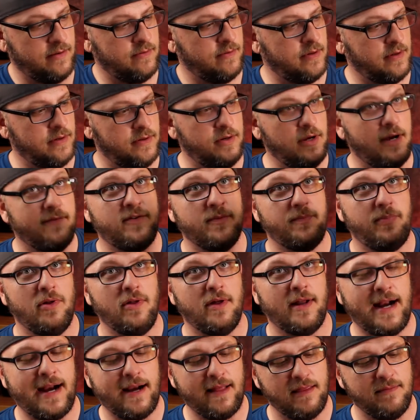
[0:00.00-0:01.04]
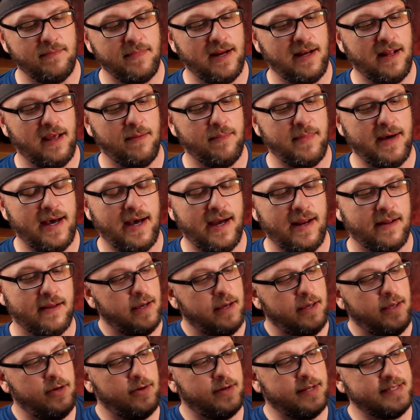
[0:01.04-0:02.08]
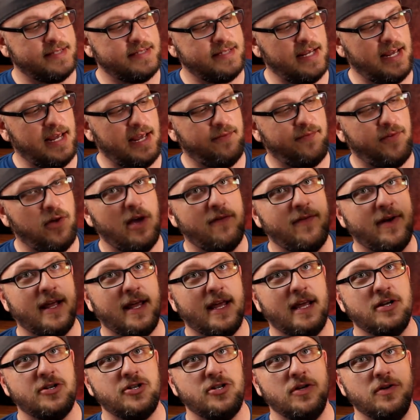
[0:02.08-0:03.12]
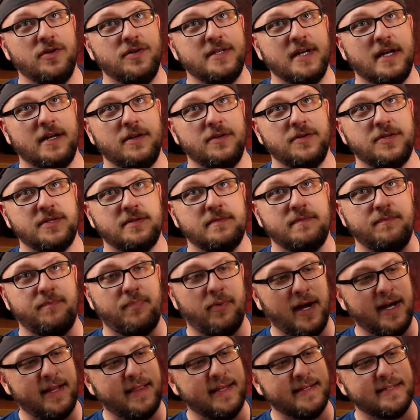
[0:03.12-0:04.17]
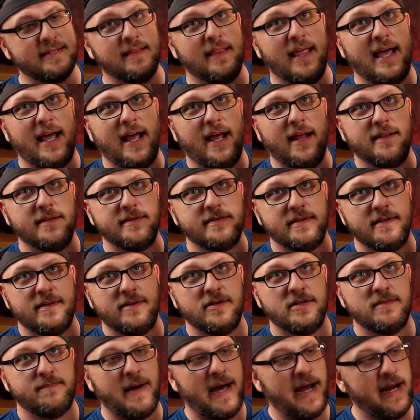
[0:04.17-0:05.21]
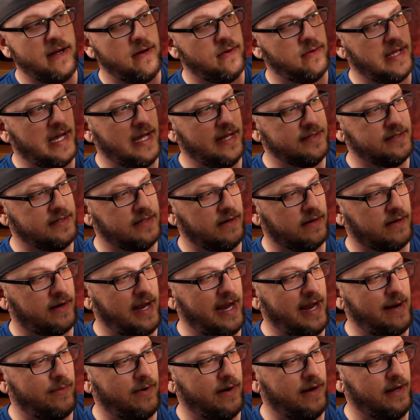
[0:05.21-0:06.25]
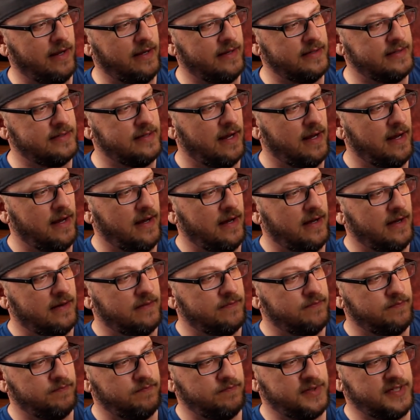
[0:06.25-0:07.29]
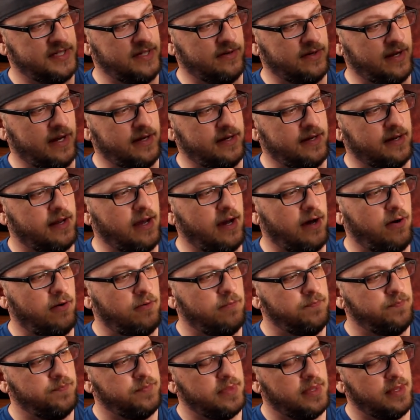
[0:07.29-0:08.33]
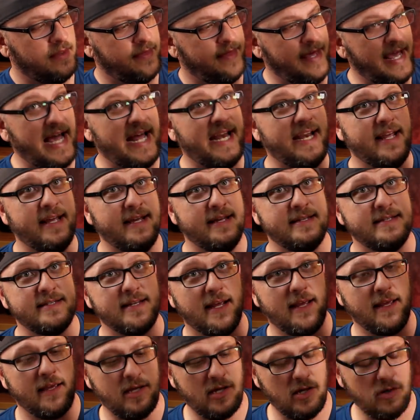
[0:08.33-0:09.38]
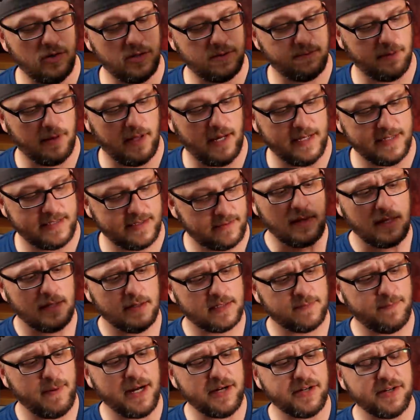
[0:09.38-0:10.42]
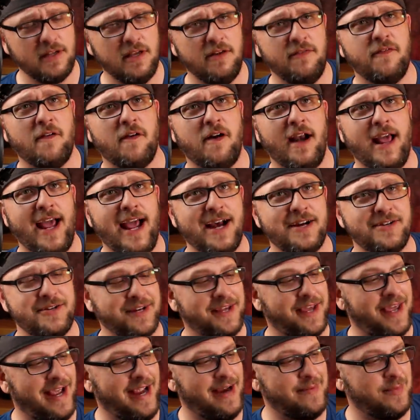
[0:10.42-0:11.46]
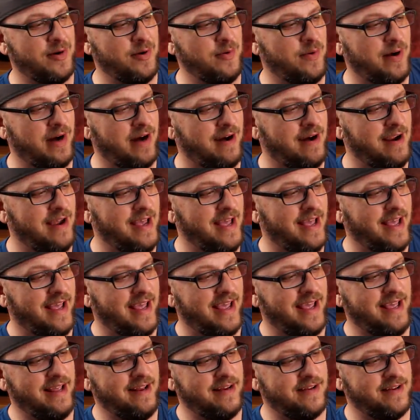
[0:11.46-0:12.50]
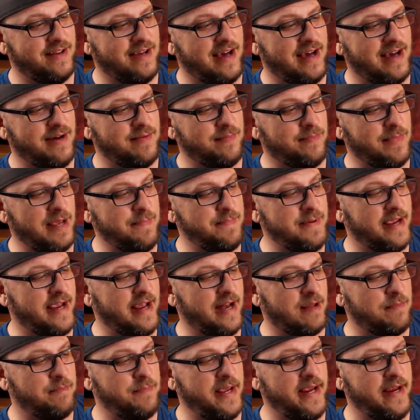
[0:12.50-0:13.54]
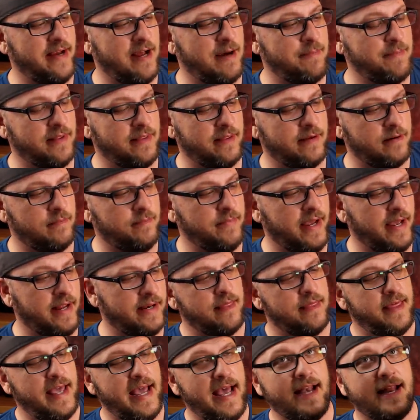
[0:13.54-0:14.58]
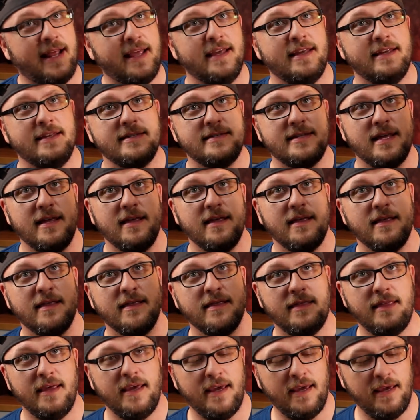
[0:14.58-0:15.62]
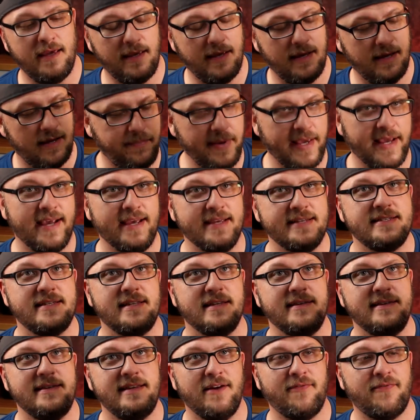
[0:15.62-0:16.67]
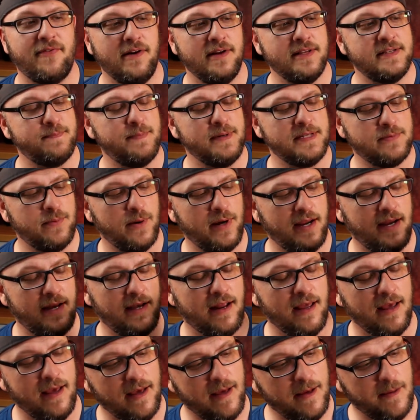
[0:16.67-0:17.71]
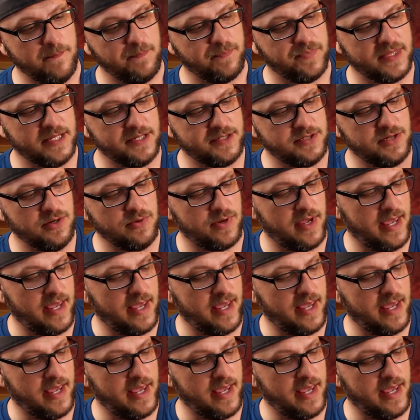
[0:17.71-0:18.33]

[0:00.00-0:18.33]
you do have to pull it out of the Media Mod. You can see if you have any issues and you break this lens, you just buy a new lens and your camera is still good to go. That is a huge plus, especially for an action camera where it might be getting beaten up a little bit. That is the biggest difference between the two